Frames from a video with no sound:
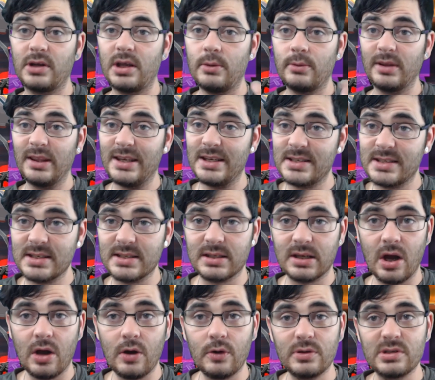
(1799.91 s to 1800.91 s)
he releases
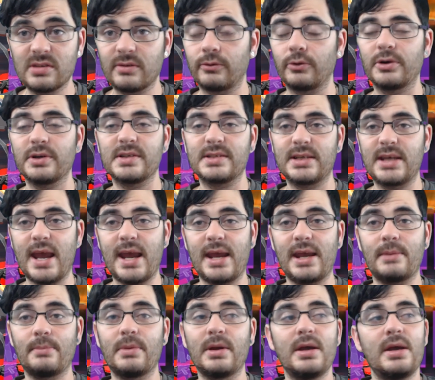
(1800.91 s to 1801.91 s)
codes for his
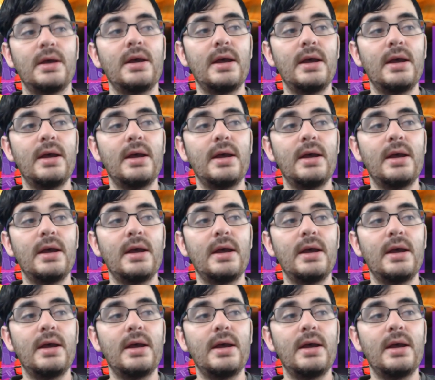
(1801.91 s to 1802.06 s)
game,